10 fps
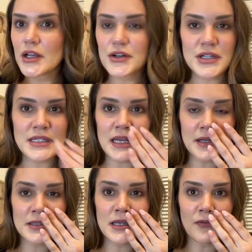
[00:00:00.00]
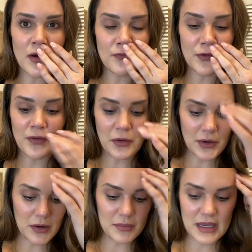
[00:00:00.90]
you're just setting yourself up for
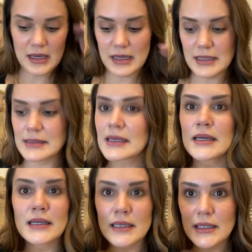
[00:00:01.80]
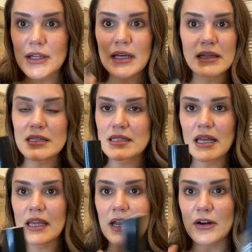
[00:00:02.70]
failure, because you need the
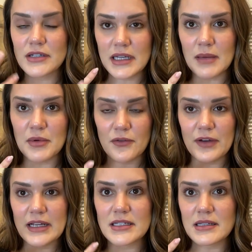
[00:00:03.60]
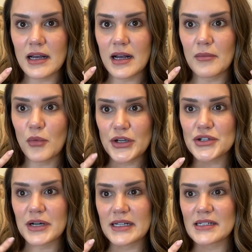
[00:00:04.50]
skincare to keep your face
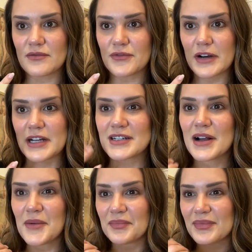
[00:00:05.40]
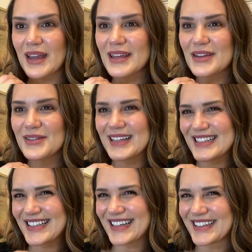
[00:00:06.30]
moisturized and fresh. Thank you,
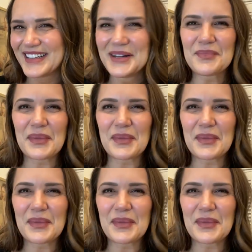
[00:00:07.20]
Lisa.